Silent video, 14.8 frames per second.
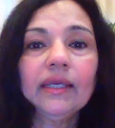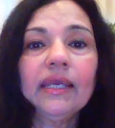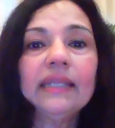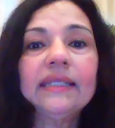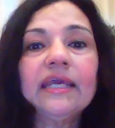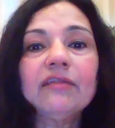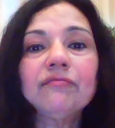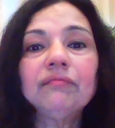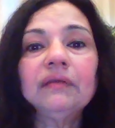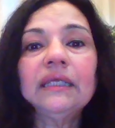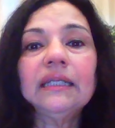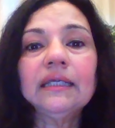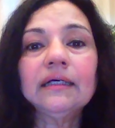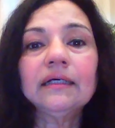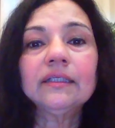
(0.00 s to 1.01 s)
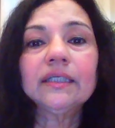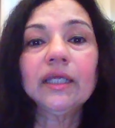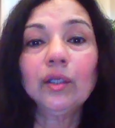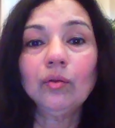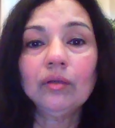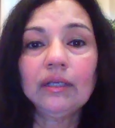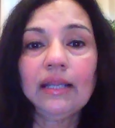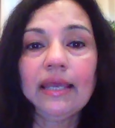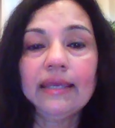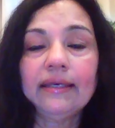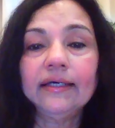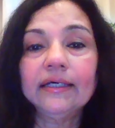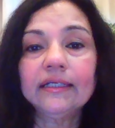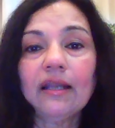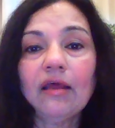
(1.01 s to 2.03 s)
It can look like
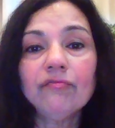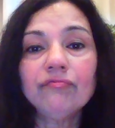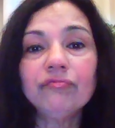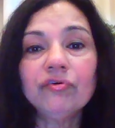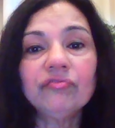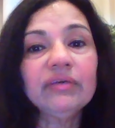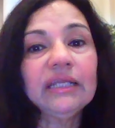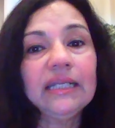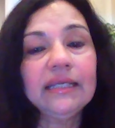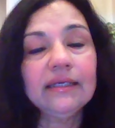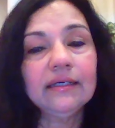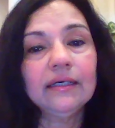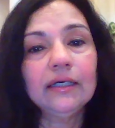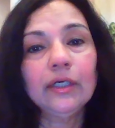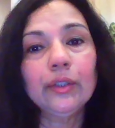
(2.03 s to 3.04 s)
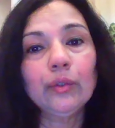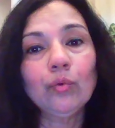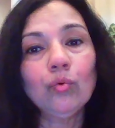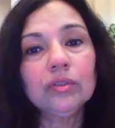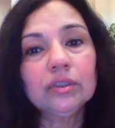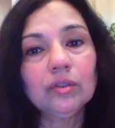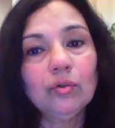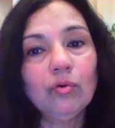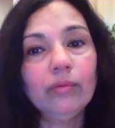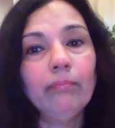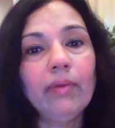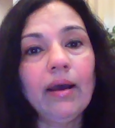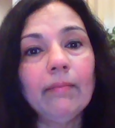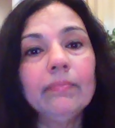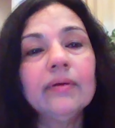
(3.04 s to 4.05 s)
a rough feeling growth or
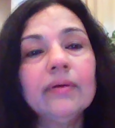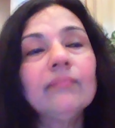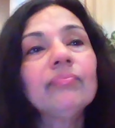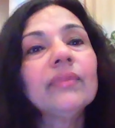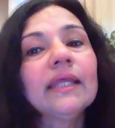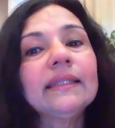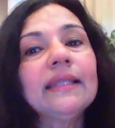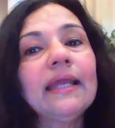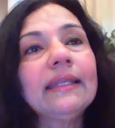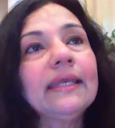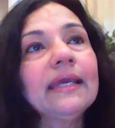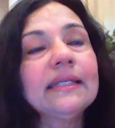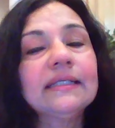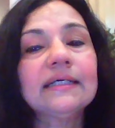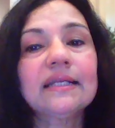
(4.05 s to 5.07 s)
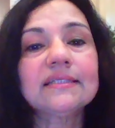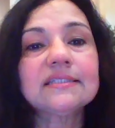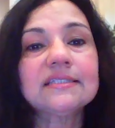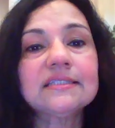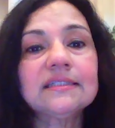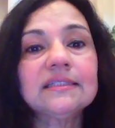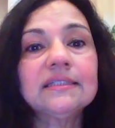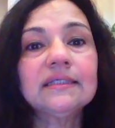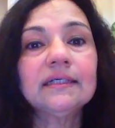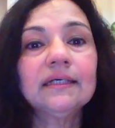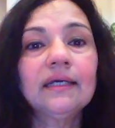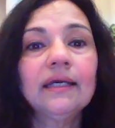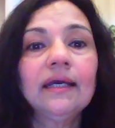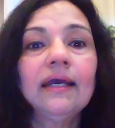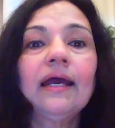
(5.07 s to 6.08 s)
bump that get crusted
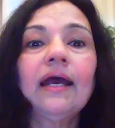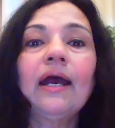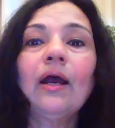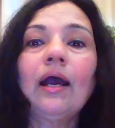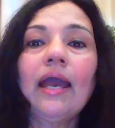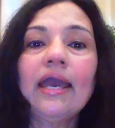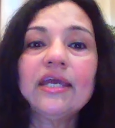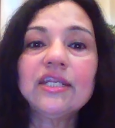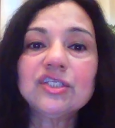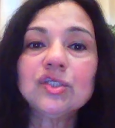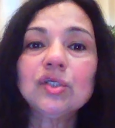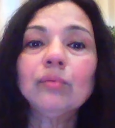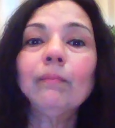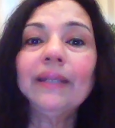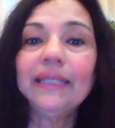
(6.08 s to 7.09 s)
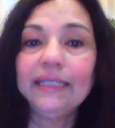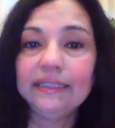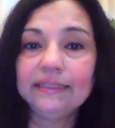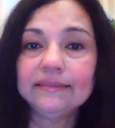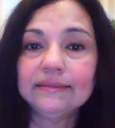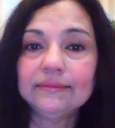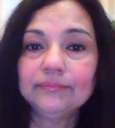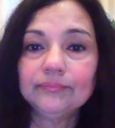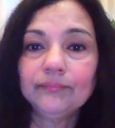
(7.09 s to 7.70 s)
and bleed.